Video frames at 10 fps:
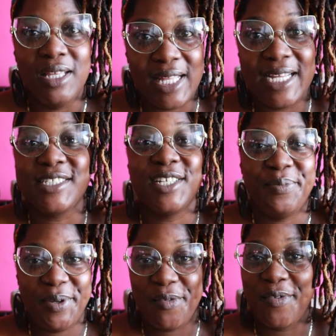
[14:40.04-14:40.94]
That's going to
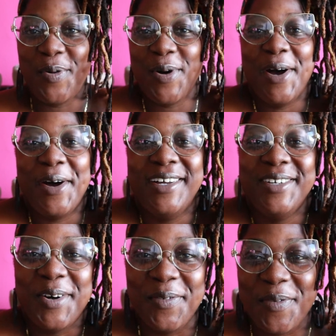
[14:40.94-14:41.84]
be
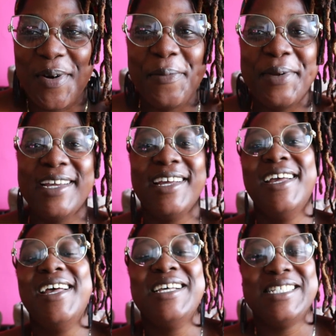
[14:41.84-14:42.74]
overwhelming.
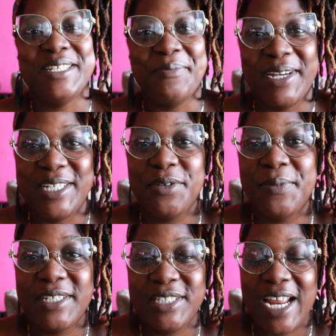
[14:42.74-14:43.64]
Somebody told
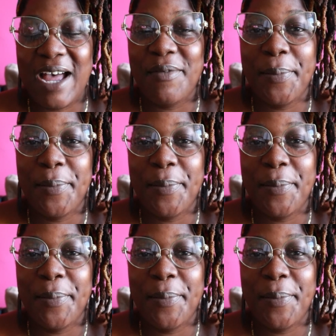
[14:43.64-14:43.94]
me I should have a